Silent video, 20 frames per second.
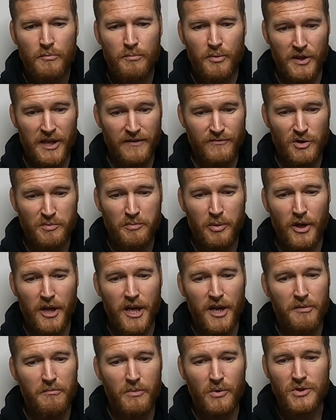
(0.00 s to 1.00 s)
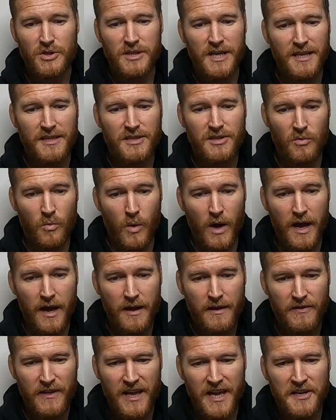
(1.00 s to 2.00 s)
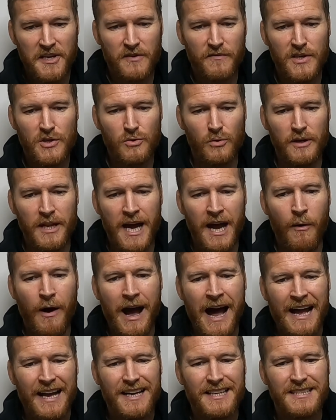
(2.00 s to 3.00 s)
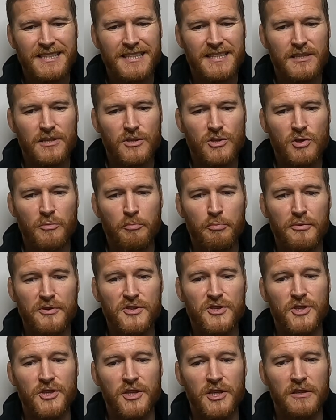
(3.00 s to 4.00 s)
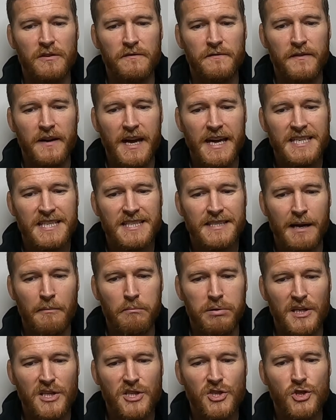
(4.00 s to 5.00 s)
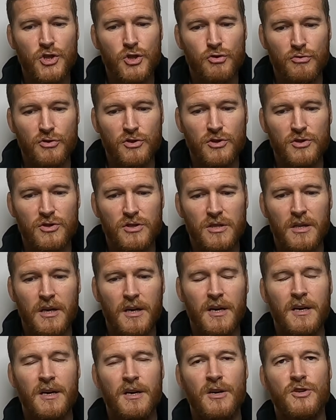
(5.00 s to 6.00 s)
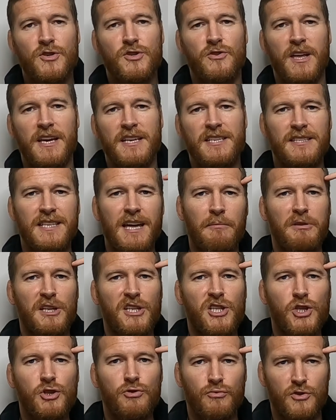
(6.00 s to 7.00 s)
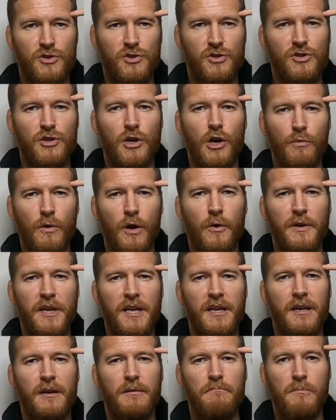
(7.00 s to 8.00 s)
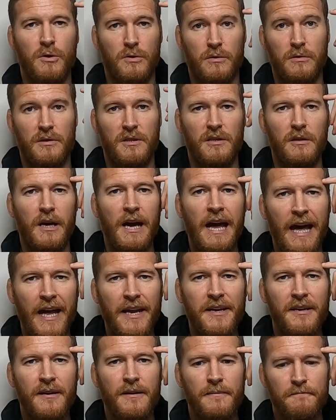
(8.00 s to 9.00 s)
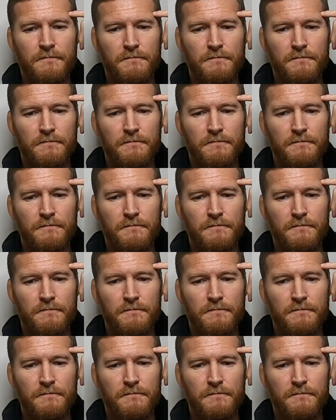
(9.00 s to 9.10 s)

But they've just put it in a much nicer way. The individual now acts to preserve established structures. So the established structures that are already modelled in your head,